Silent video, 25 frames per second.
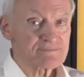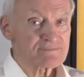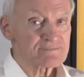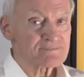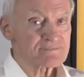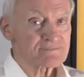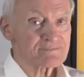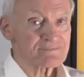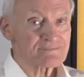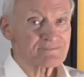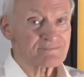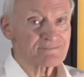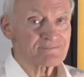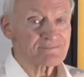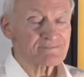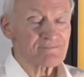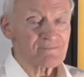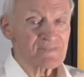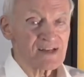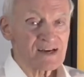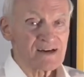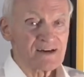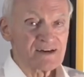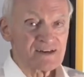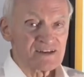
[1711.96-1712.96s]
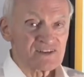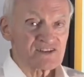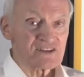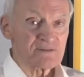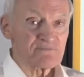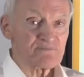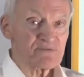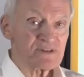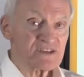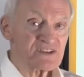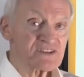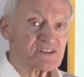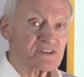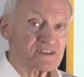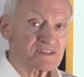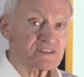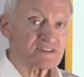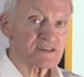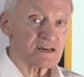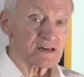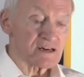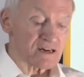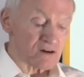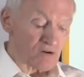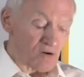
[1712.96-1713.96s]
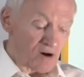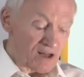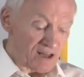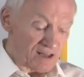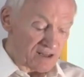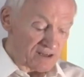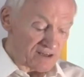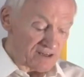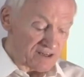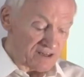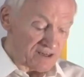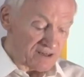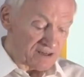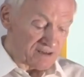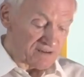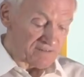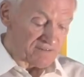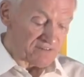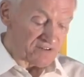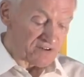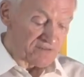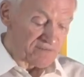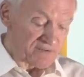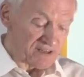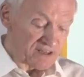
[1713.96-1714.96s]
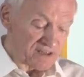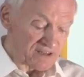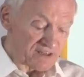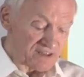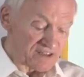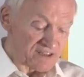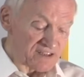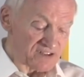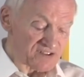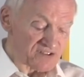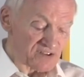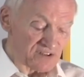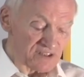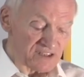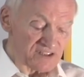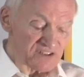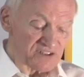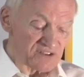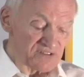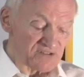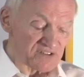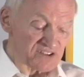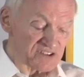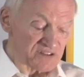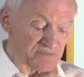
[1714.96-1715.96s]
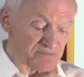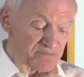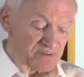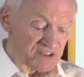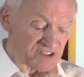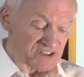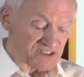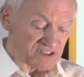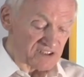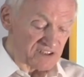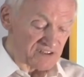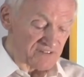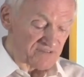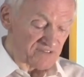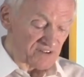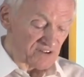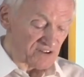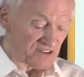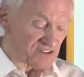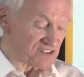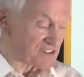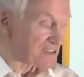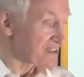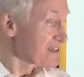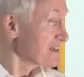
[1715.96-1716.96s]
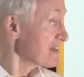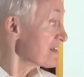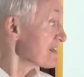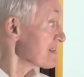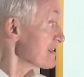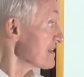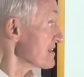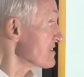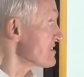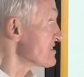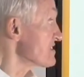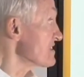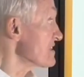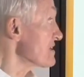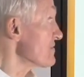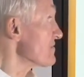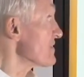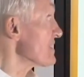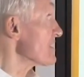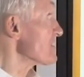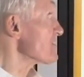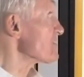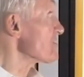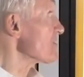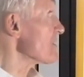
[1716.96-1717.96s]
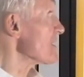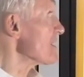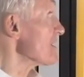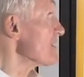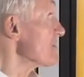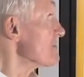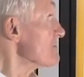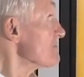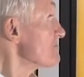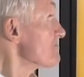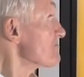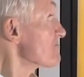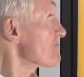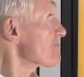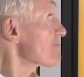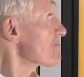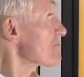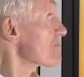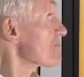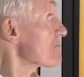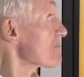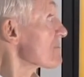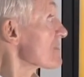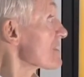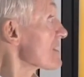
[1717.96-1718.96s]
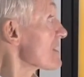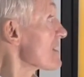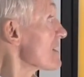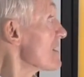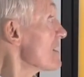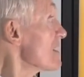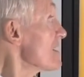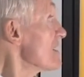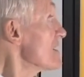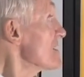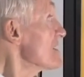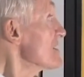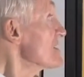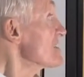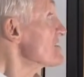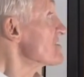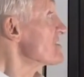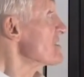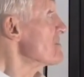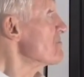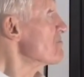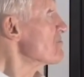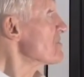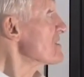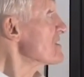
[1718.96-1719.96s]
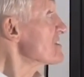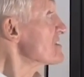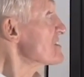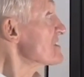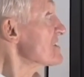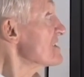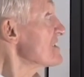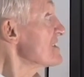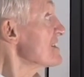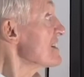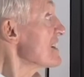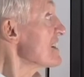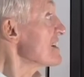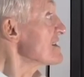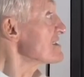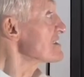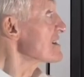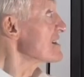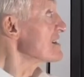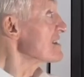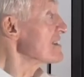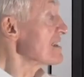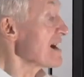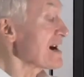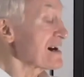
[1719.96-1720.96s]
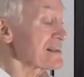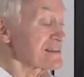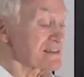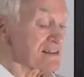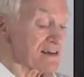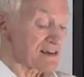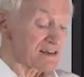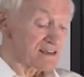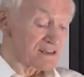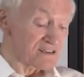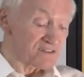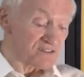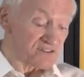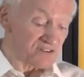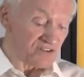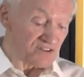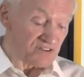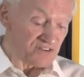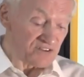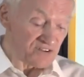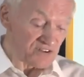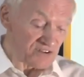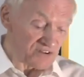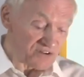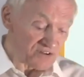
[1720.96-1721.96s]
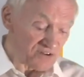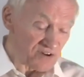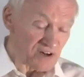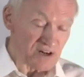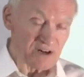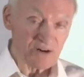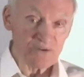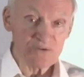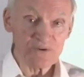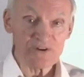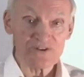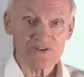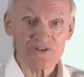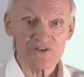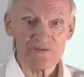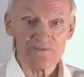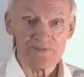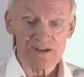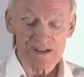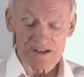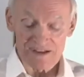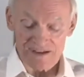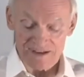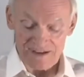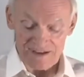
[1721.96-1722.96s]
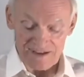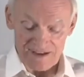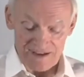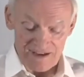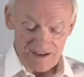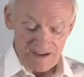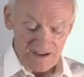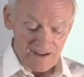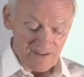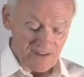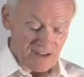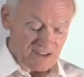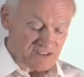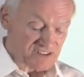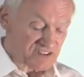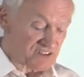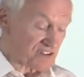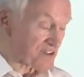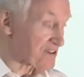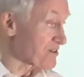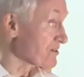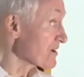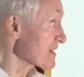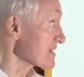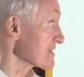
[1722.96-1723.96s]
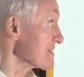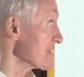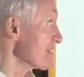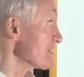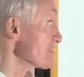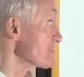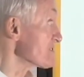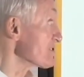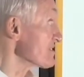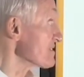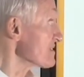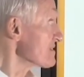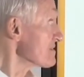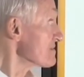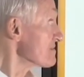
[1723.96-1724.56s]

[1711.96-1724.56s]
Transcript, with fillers: Hmm, Simplicity is a quality of humility. So let's use simplicity first. Let's see if that's right. Simplicity has a lot to do with humility. That's the correct answer.